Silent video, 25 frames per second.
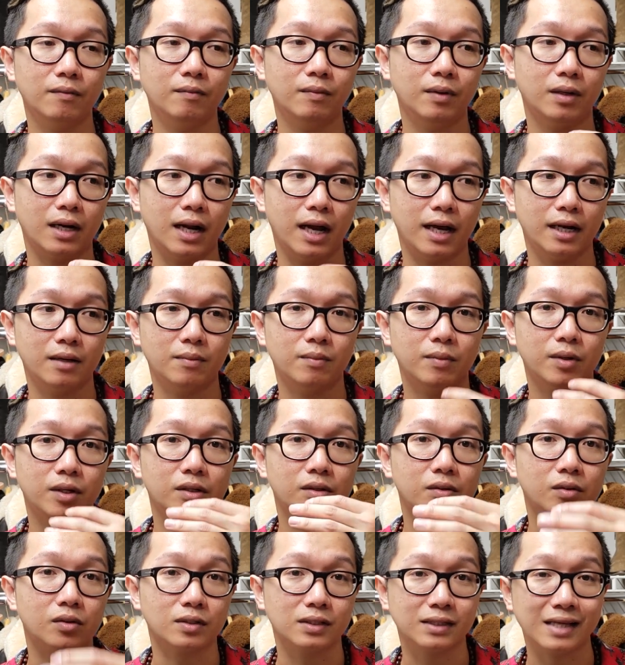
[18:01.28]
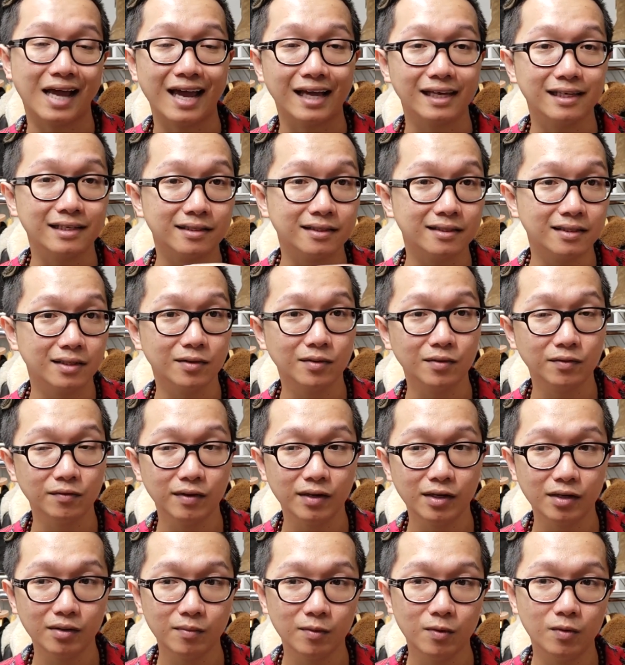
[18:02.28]
an item in your size is still
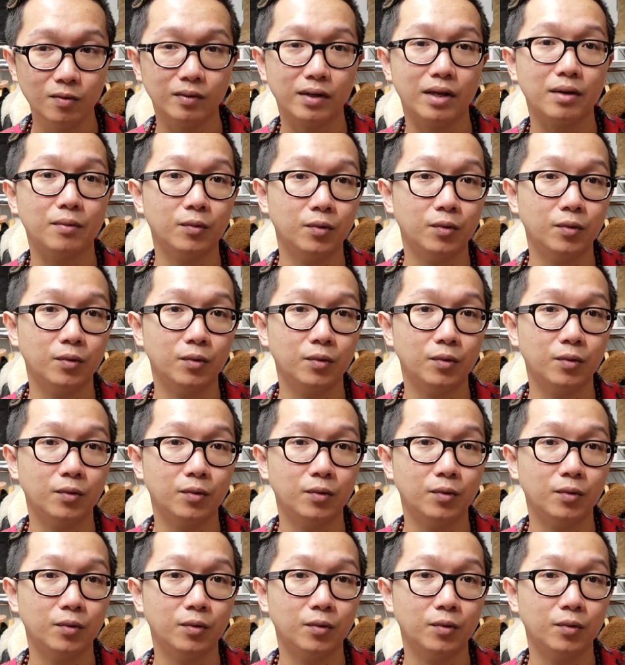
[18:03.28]
available, they